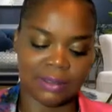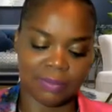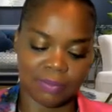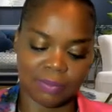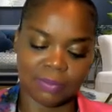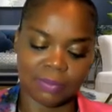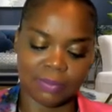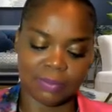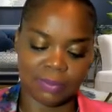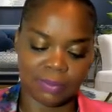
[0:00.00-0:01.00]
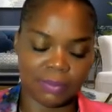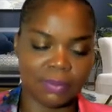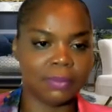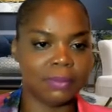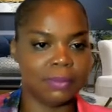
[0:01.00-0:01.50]

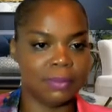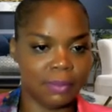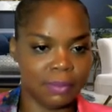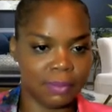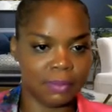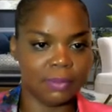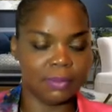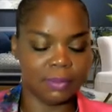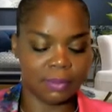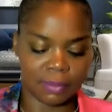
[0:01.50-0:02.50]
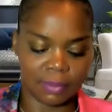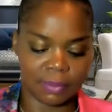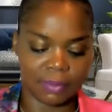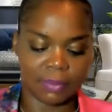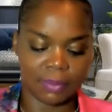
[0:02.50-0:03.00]

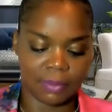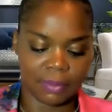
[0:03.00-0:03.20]
[no speech]